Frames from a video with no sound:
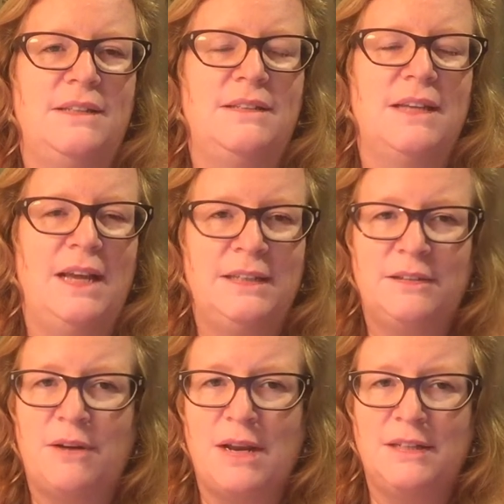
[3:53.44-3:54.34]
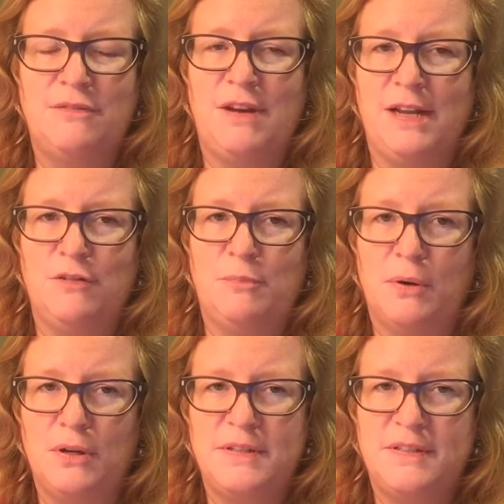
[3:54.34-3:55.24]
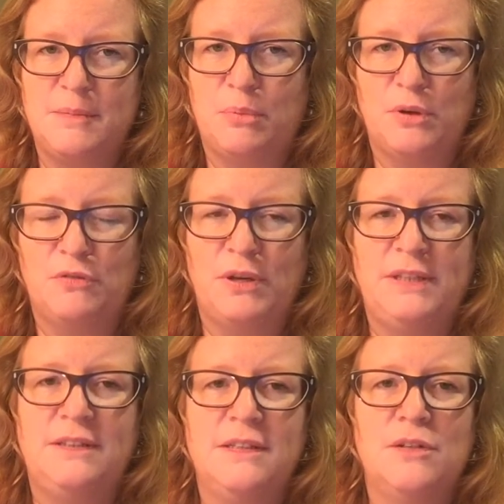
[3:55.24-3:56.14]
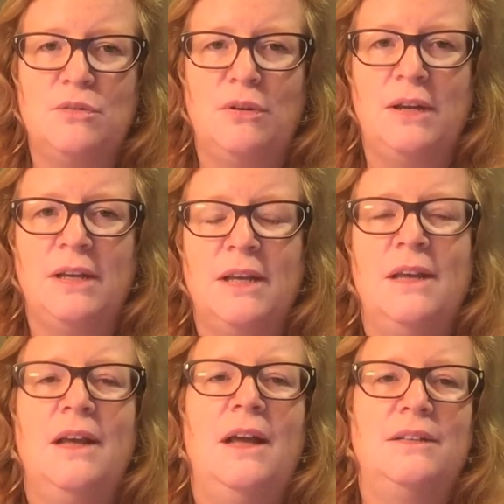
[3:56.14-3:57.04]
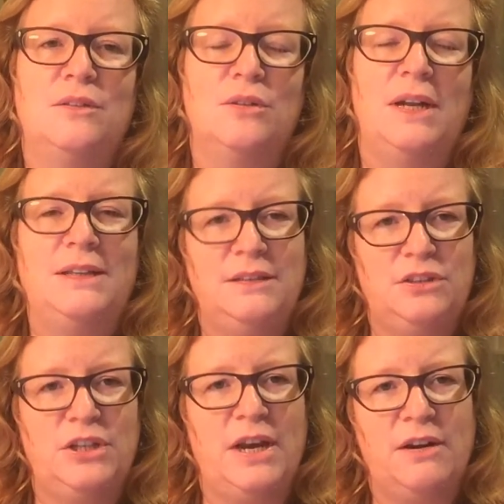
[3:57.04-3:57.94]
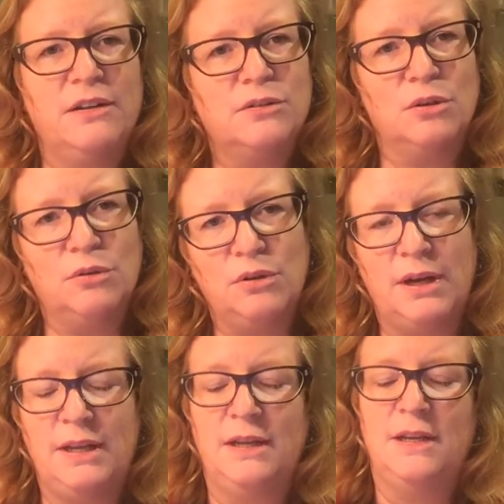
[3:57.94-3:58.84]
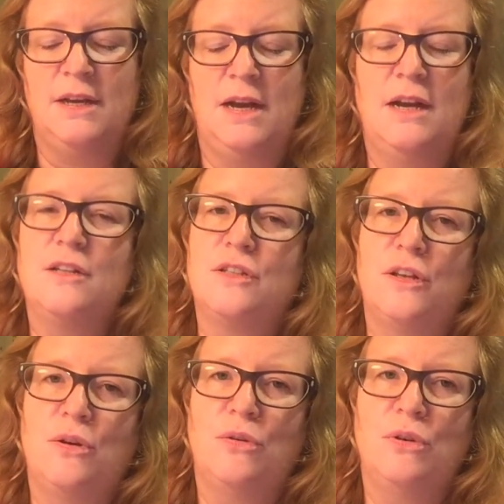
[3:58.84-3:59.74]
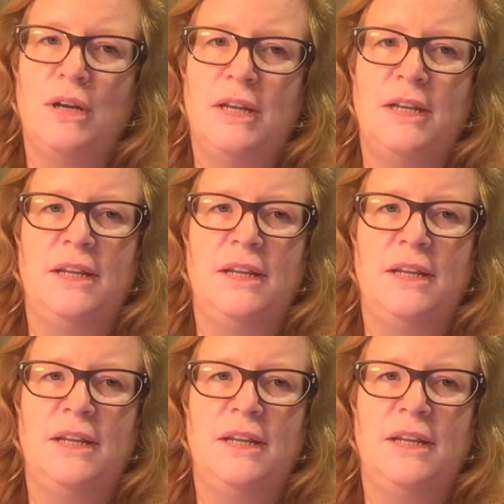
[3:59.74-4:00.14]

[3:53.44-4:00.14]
and a relative lack of policy support for heating and cooling, so that this share is only slowly